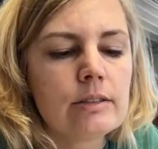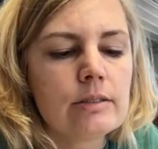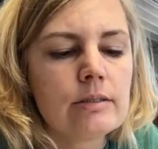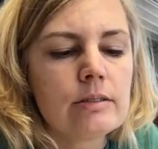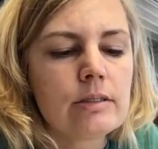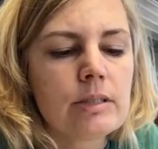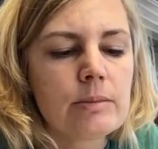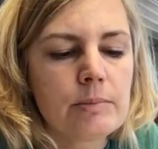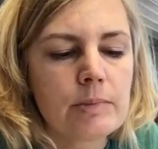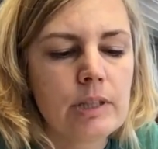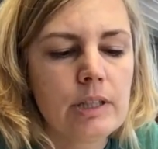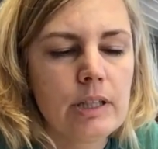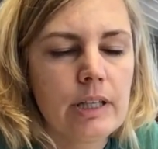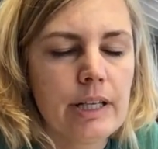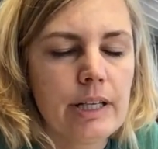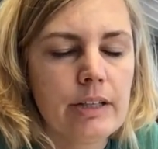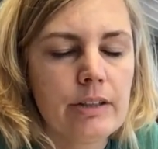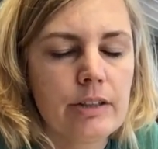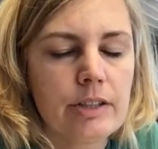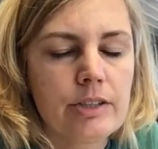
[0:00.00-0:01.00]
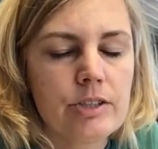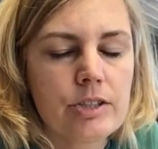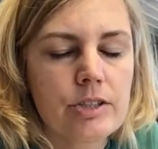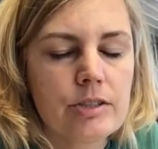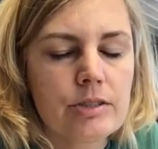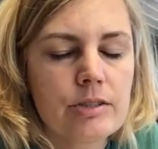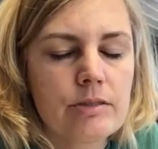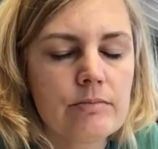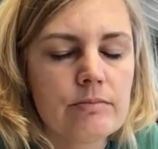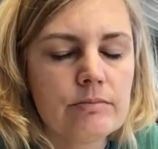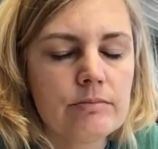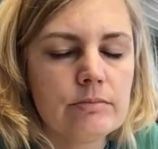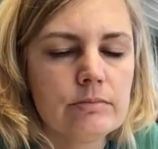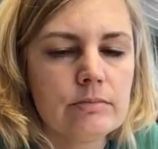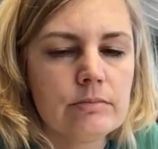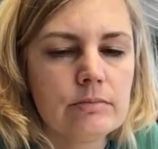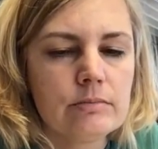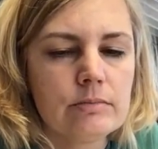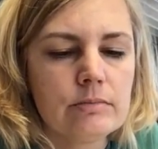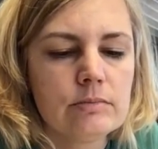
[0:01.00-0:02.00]
some clay creatures,
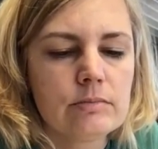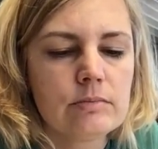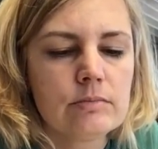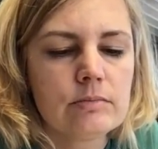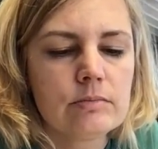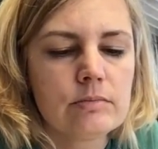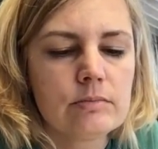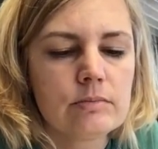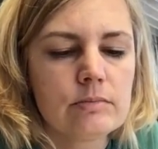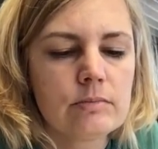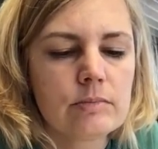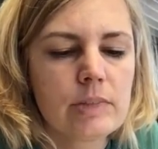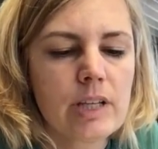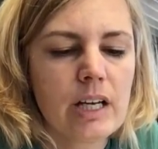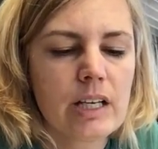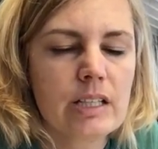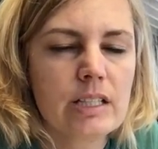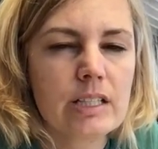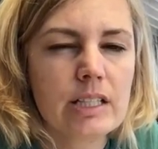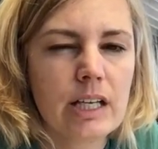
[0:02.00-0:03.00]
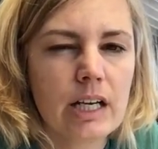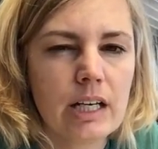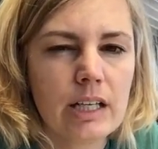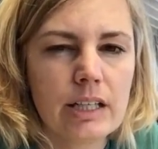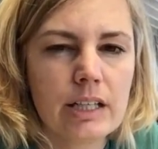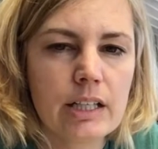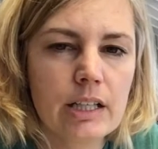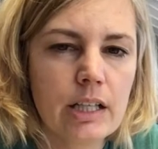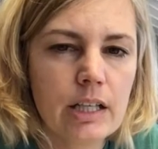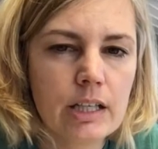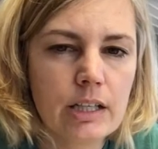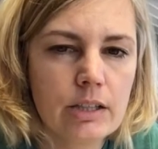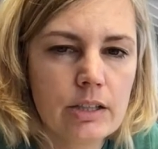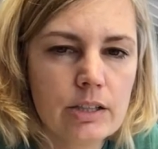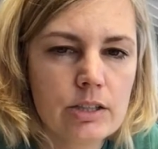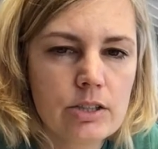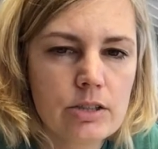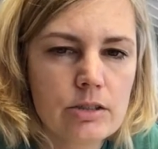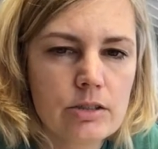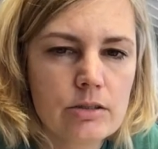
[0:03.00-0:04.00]
kind of scary clay
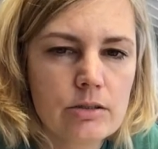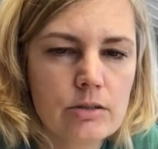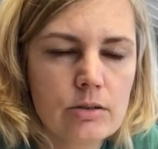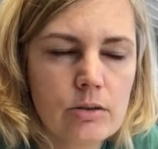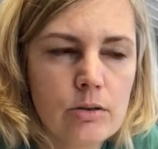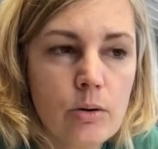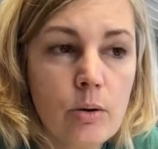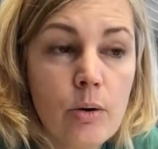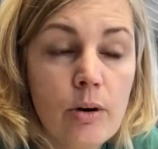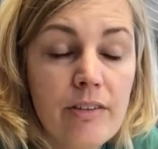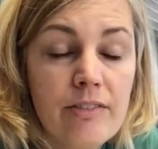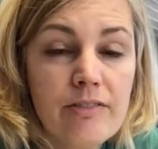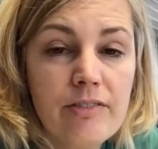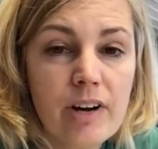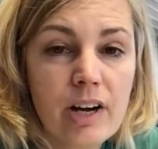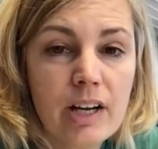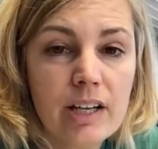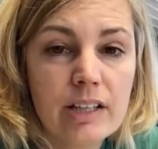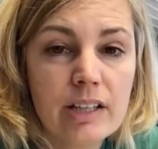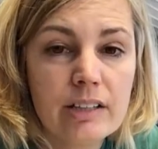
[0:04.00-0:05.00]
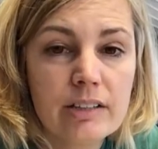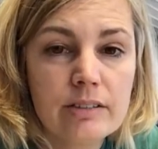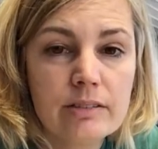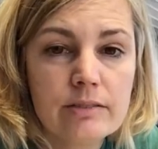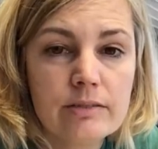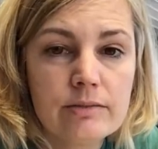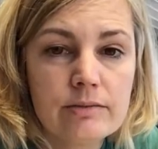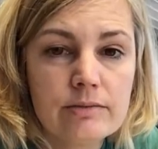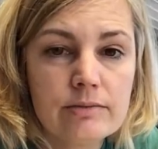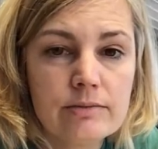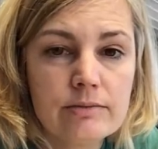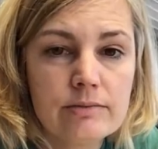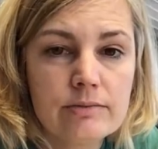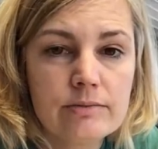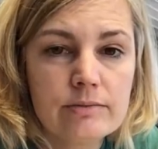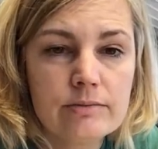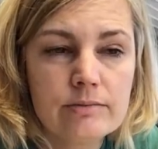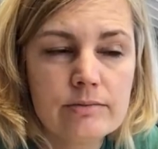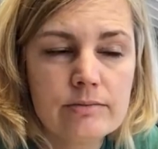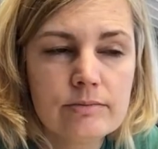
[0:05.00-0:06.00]
creatures, or fun,
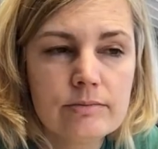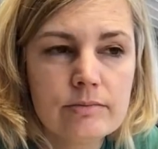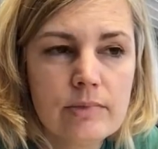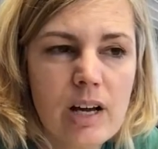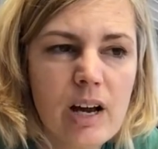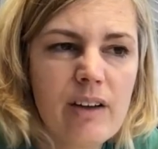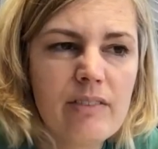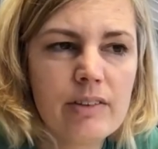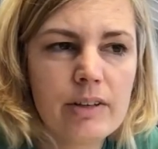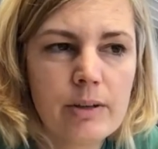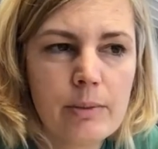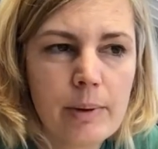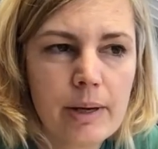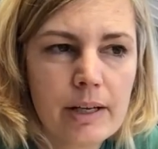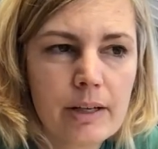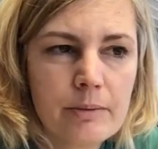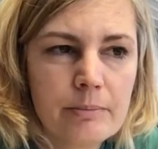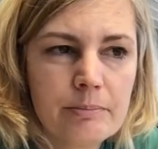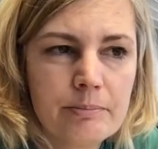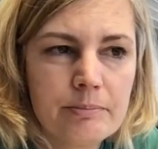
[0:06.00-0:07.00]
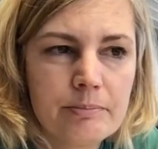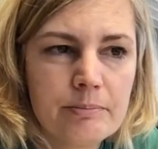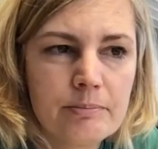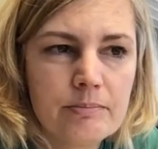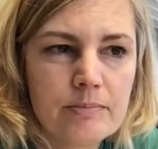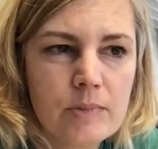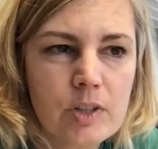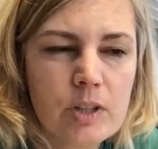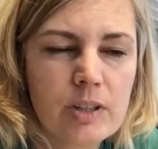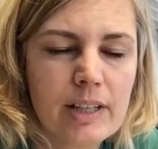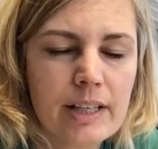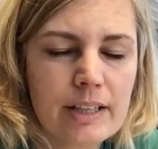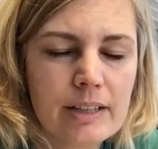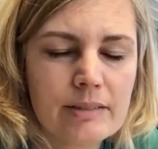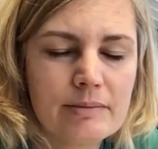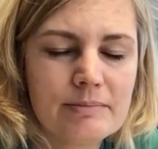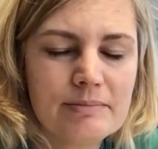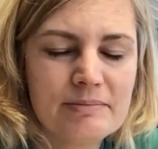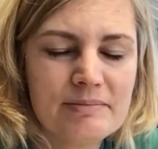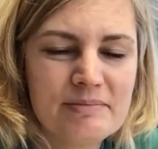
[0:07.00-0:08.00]
however you make them. You'll like
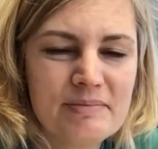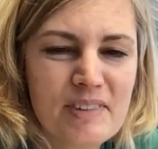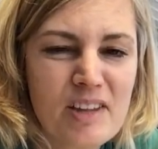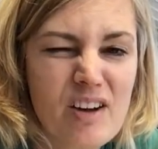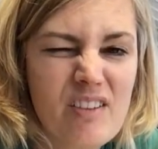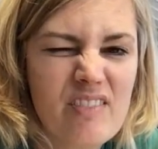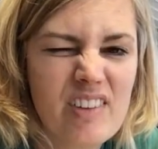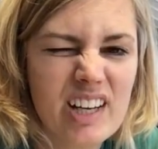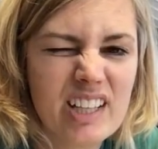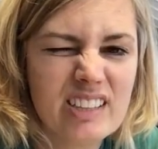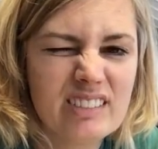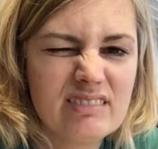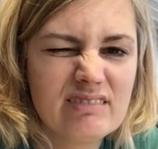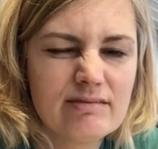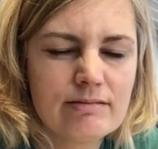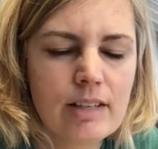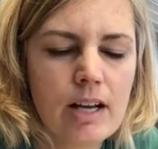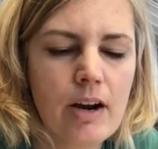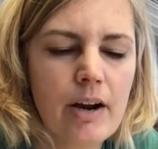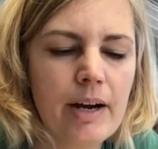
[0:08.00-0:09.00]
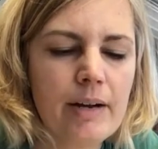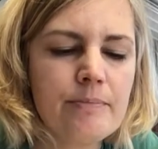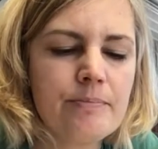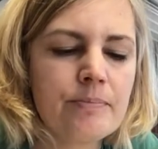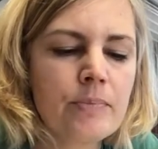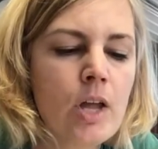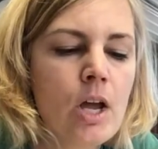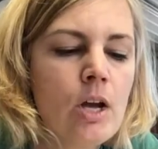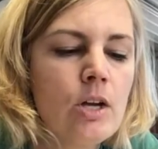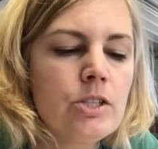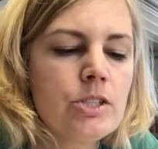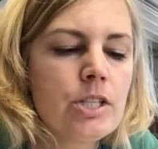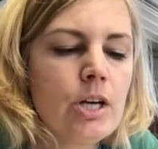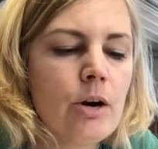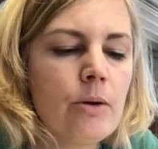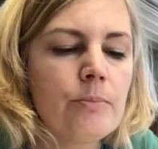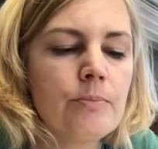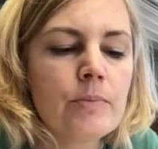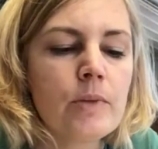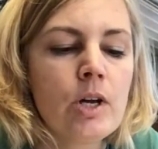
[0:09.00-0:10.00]
them, they're fun. All right,
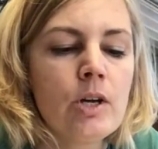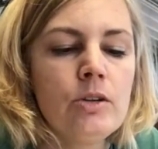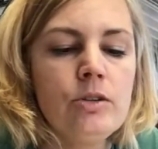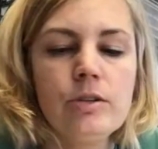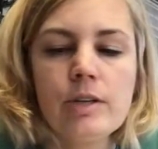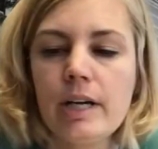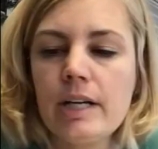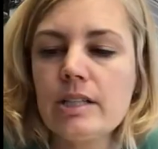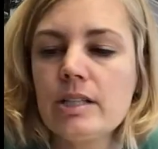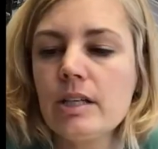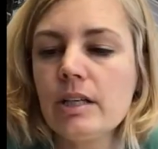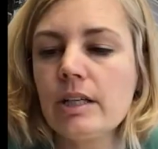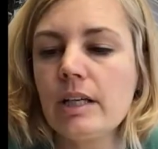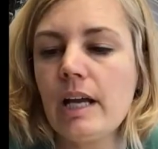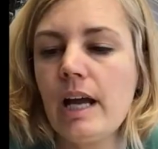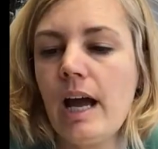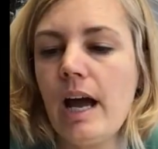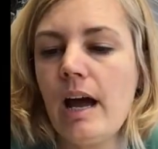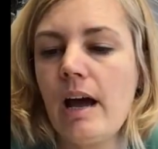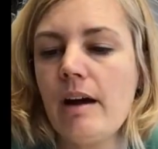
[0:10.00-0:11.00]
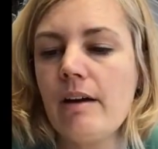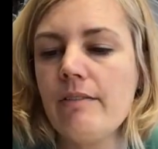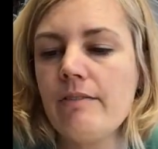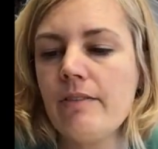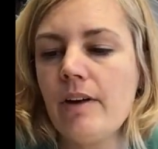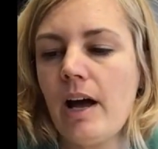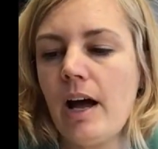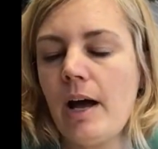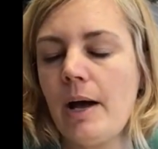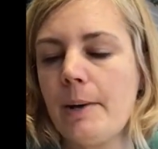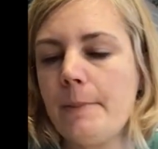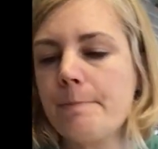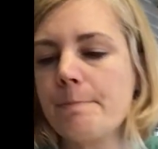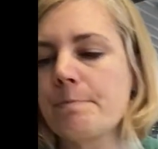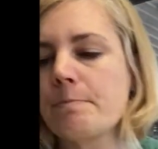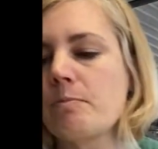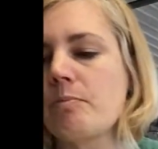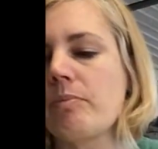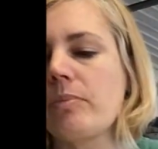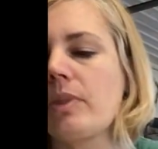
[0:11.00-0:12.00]
so you guys are gonna have
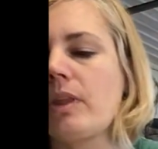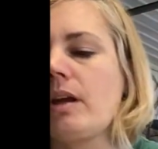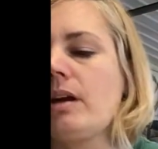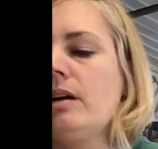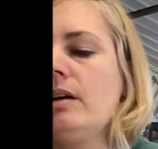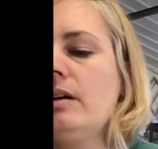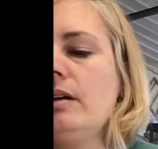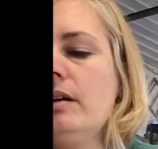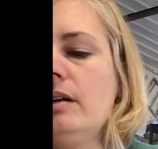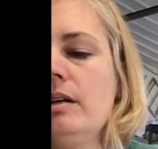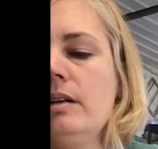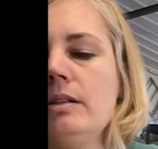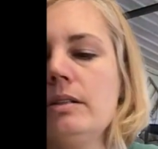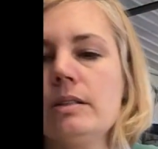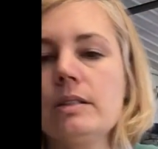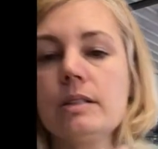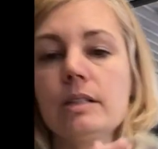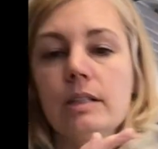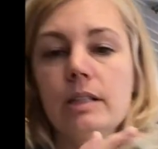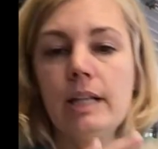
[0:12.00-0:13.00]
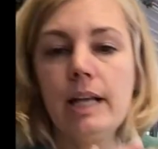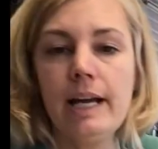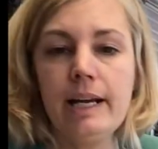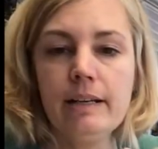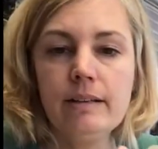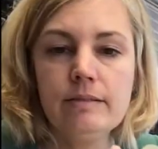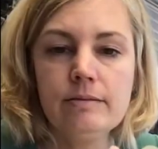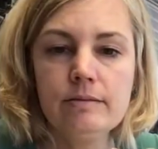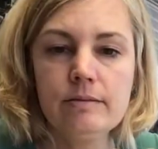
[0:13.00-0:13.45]
clay.